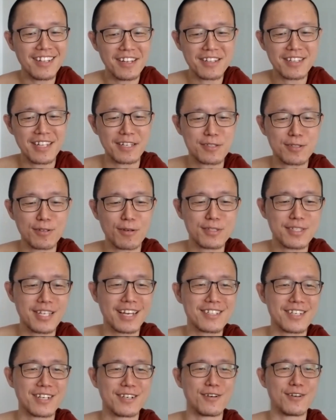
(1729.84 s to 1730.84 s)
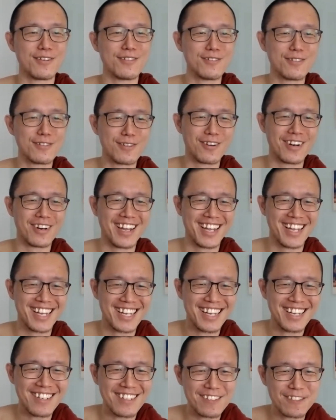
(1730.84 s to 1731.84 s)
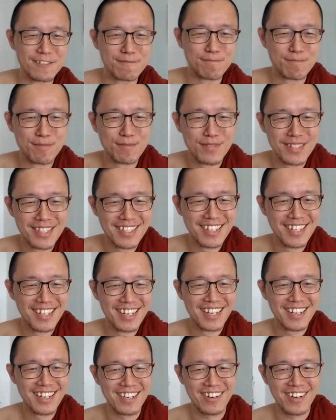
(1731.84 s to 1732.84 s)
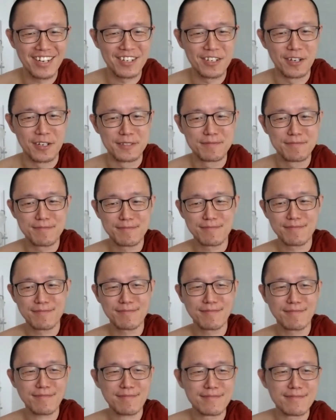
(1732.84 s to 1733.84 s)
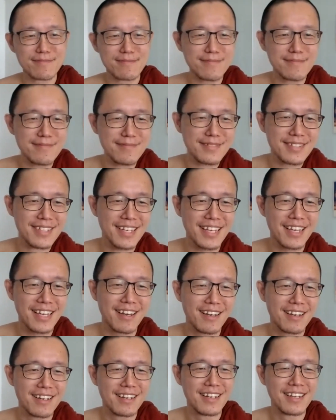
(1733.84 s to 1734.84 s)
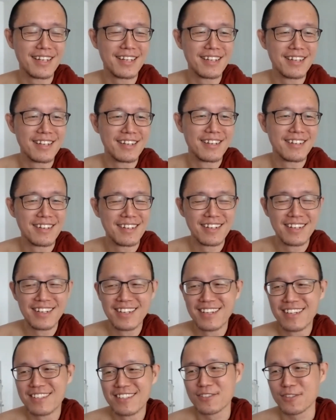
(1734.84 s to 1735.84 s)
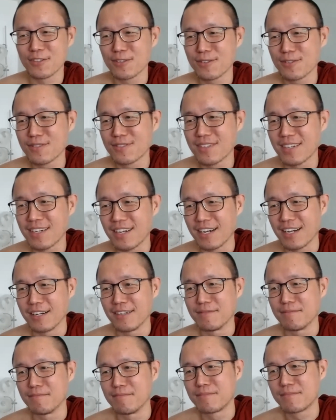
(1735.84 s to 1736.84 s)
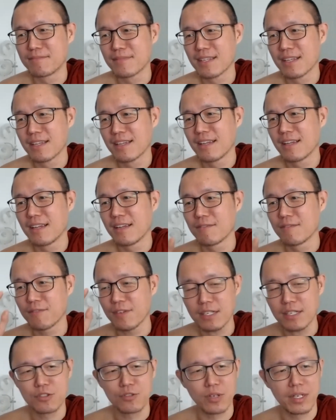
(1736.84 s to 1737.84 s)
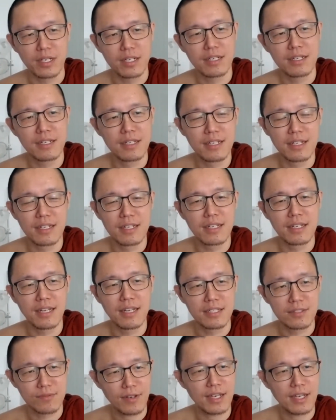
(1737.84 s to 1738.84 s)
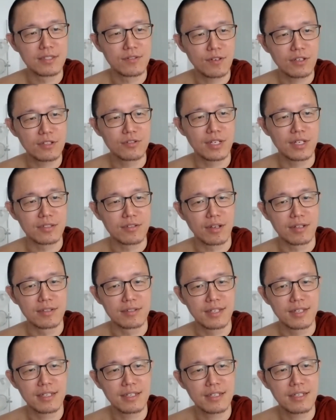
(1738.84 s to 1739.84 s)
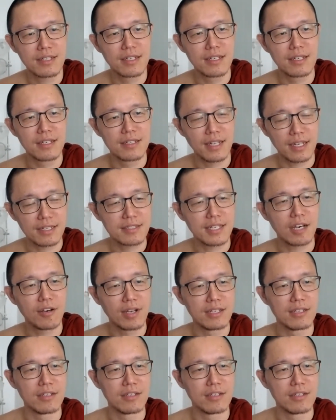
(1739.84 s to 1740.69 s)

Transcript: There's no such a rule, right? Correct or not? Yeah. So Feng Shui, as far as Feng Shui is concerned, that's how I